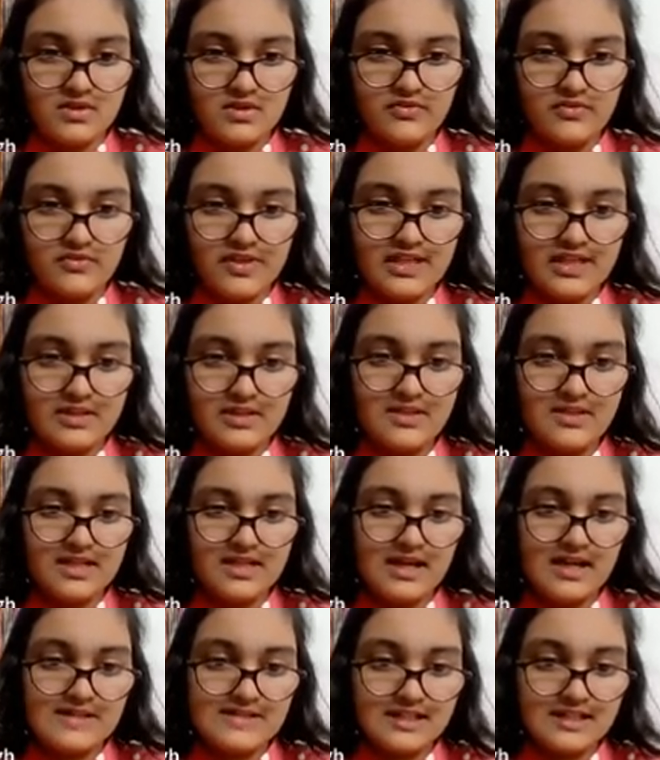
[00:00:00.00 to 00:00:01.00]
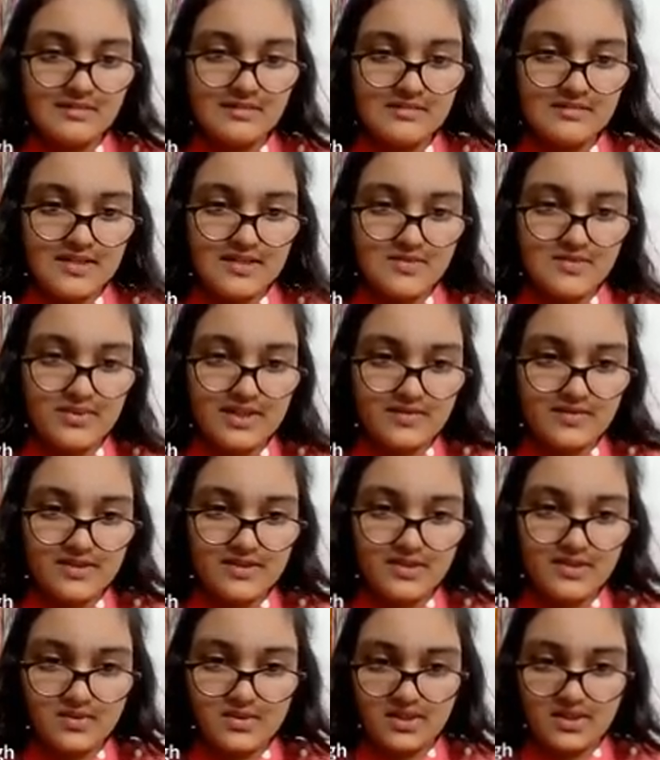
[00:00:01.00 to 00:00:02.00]
You can keep the class name as whatever
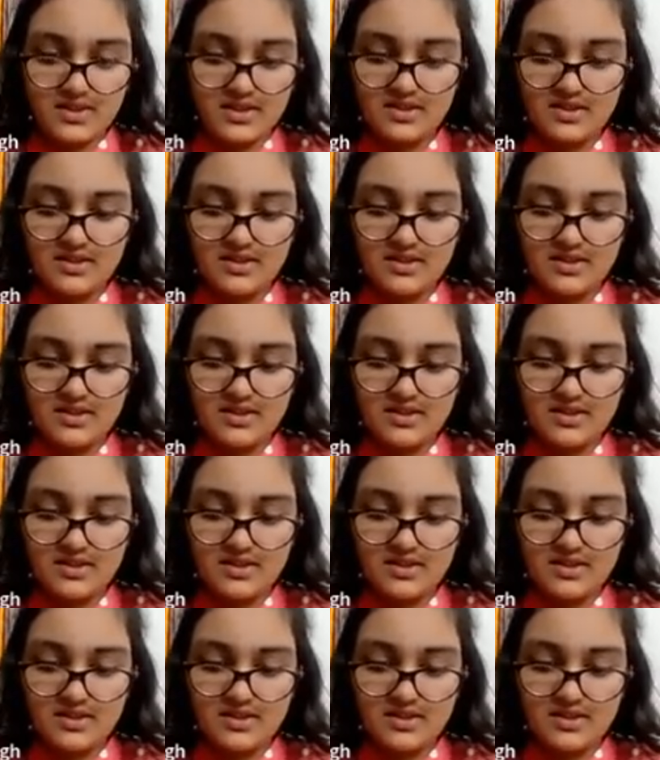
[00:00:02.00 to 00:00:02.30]
you want.